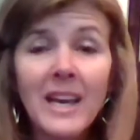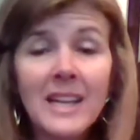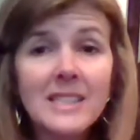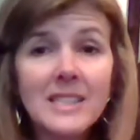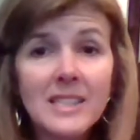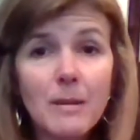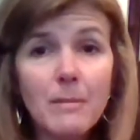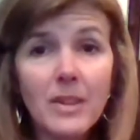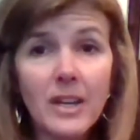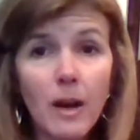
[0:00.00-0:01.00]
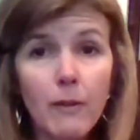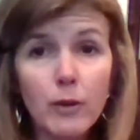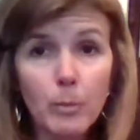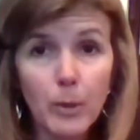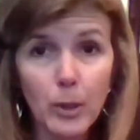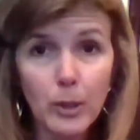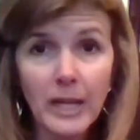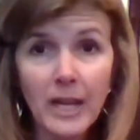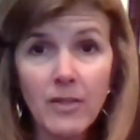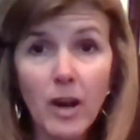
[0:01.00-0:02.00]
And it seemed that Governor
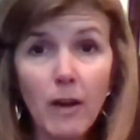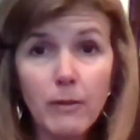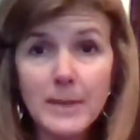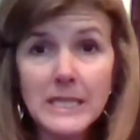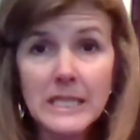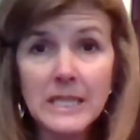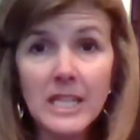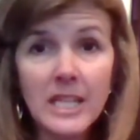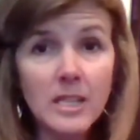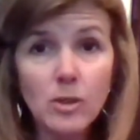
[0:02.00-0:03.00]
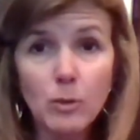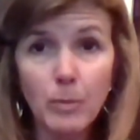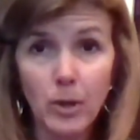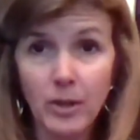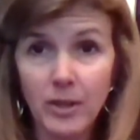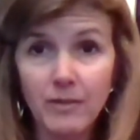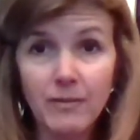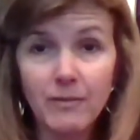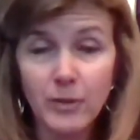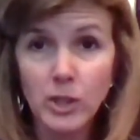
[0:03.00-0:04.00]
Berkeley and the government in the eastern part of
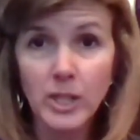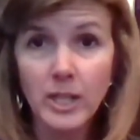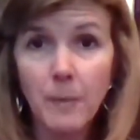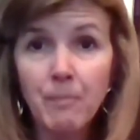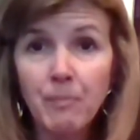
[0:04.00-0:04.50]
Virginia